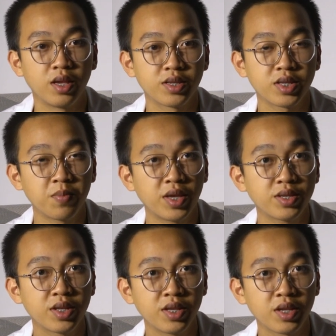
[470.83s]
Some
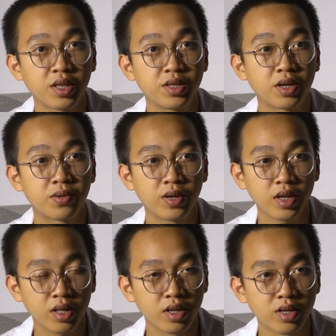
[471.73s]
STD can
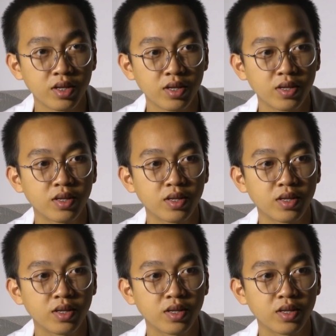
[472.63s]
directly